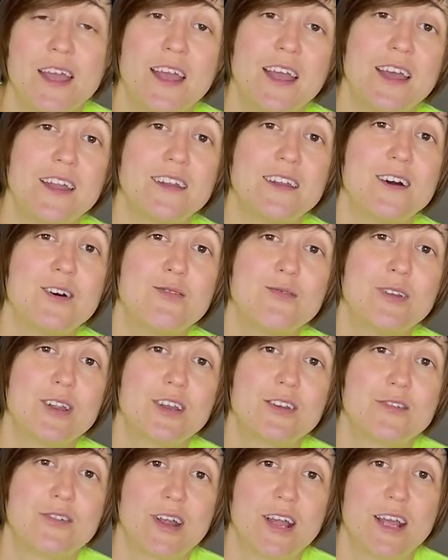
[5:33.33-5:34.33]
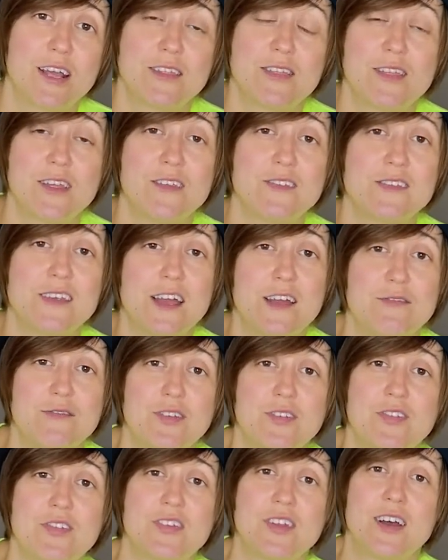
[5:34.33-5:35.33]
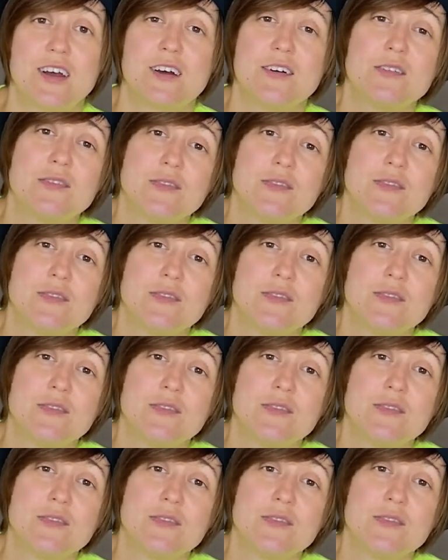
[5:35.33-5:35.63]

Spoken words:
and only drank this heavy stuff.